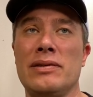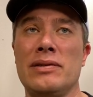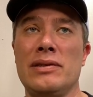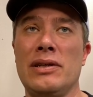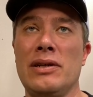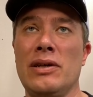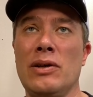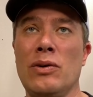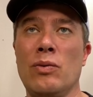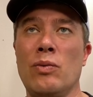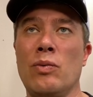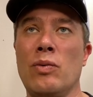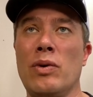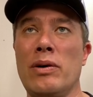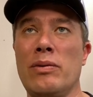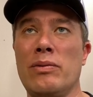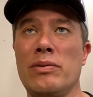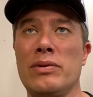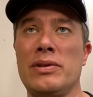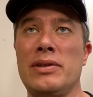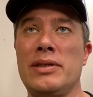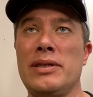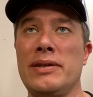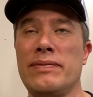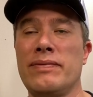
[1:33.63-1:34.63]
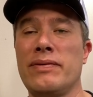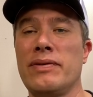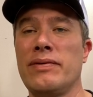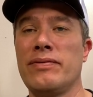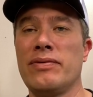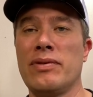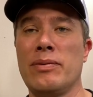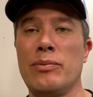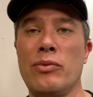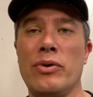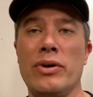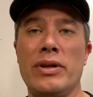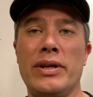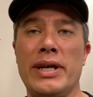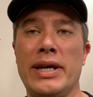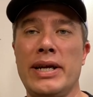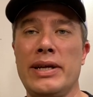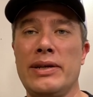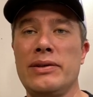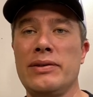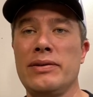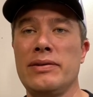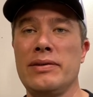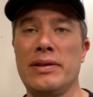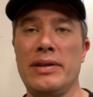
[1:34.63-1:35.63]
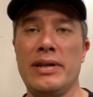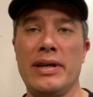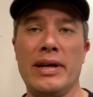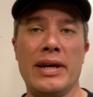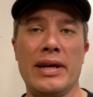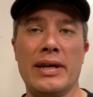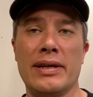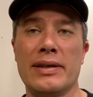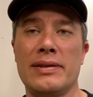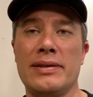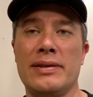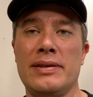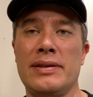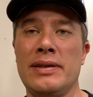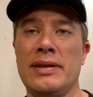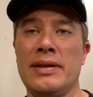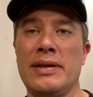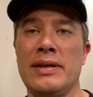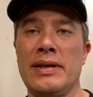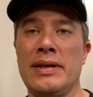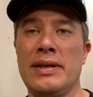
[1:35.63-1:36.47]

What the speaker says: you know, what was different from one day to the next.